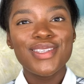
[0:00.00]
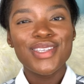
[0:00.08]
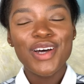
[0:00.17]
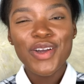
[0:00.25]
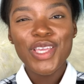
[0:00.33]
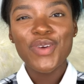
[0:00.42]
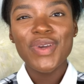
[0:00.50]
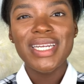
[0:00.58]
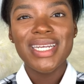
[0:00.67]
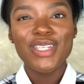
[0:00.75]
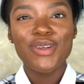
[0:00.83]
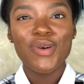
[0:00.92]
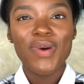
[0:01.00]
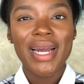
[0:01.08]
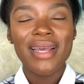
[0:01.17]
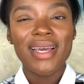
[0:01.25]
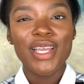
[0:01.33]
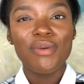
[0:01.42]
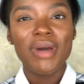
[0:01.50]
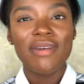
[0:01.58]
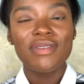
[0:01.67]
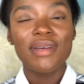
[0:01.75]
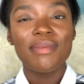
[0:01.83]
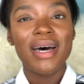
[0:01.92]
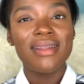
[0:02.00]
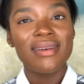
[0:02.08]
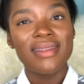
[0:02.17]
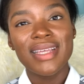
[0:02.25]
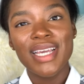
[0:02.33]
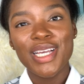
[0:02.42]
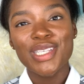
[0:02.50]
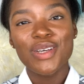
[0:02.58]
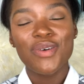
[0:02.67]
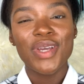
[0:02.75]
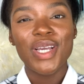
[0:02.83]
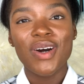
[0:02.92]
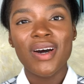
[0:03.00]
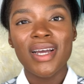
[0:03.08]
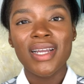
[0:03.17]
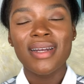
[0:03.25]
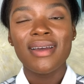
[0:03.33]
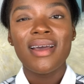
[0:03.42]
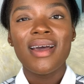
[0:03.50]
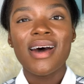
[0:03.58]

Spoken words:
So UWI does require that you have some other things going on.